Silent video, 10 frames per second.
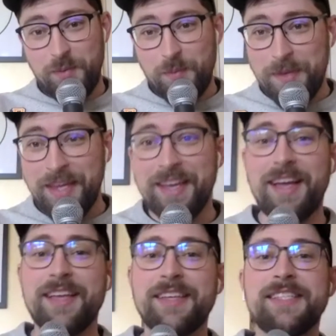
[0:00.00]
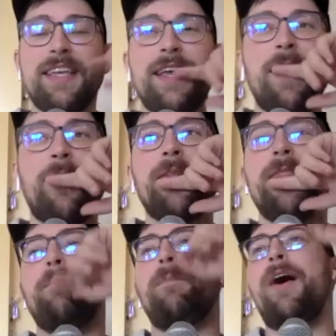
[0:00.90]
because so
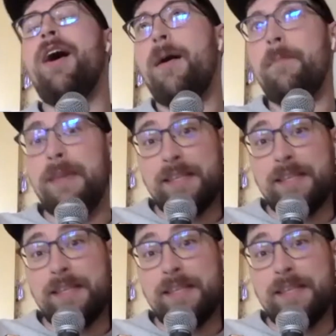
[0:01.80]
the bomb